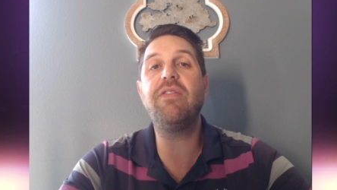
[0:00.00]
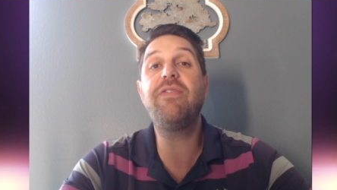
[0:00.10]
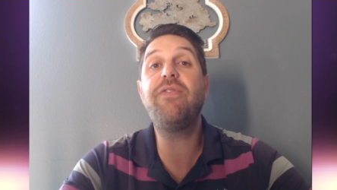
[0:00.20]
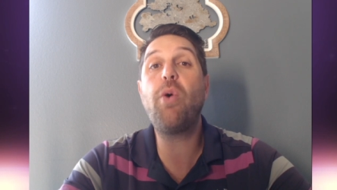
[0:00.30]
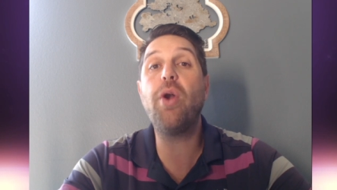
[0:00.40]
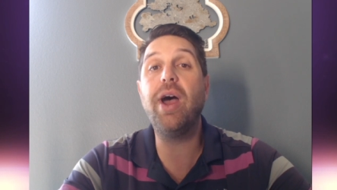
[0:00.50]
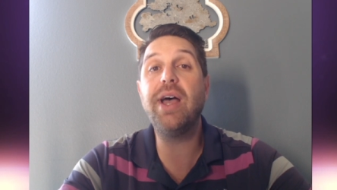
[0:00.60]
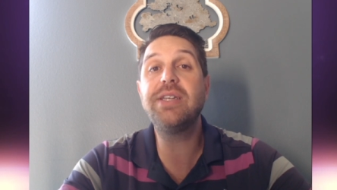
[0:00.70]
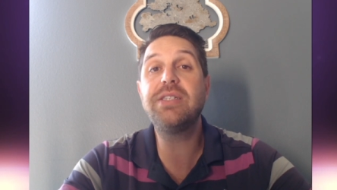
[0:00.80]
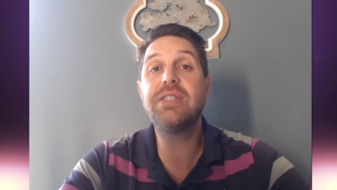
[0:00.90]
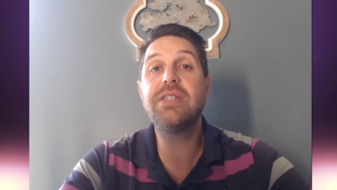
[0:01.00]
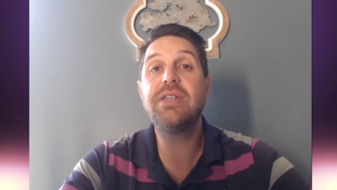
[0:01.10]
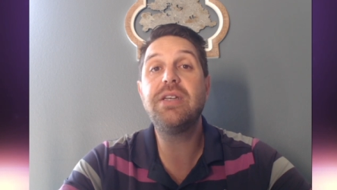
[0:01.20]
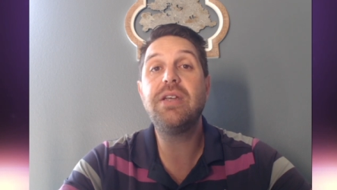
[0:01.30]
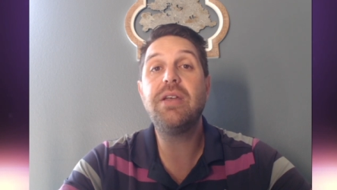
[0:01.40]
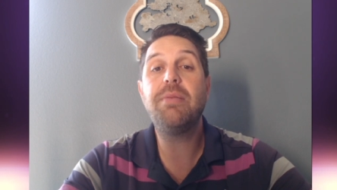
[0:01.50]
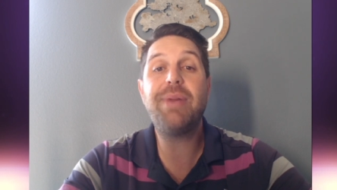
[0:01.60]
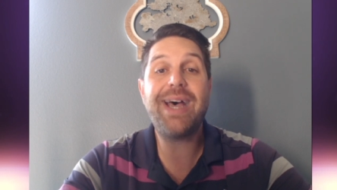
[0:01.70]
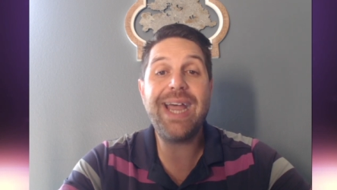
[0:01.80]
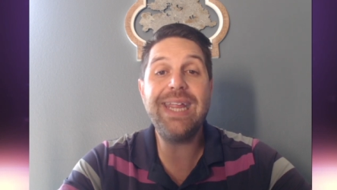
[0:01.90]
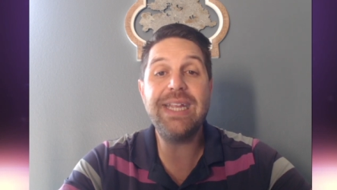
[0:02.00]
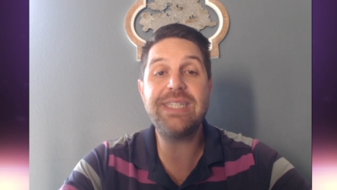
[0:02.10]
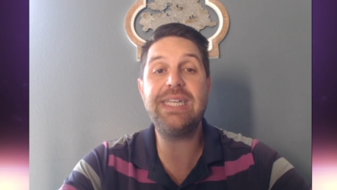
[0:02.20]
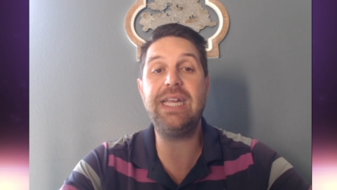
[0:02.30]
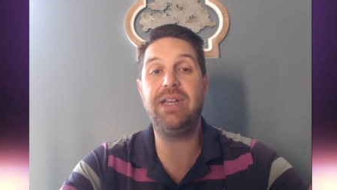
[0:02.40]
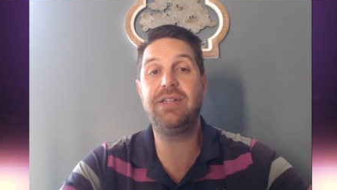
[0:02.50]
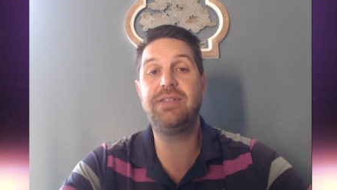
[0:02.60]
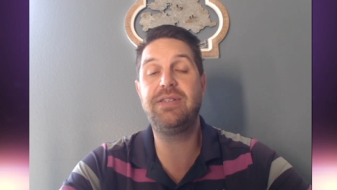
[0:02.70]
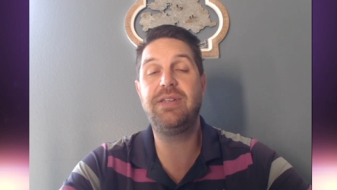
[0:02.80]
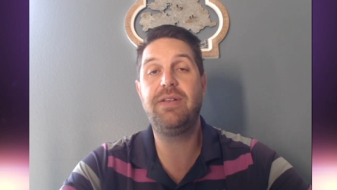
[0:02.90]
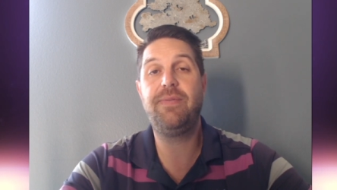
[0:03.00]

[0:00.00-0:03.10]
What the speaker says: for us behind the scenes.